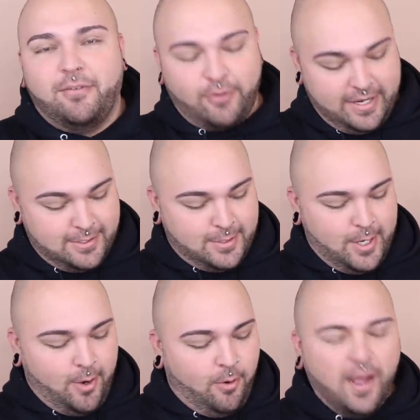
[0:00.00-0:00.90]
friends
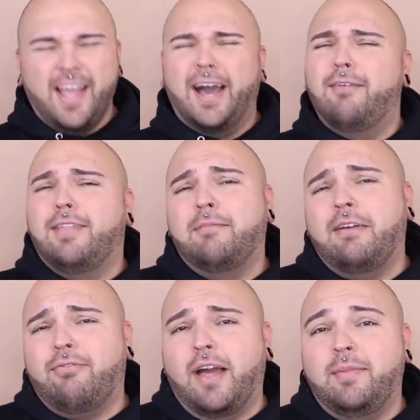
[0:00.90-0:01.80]
know. I don't think
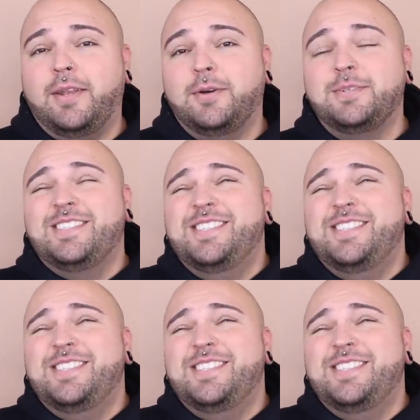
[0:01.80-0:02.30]
my family knows.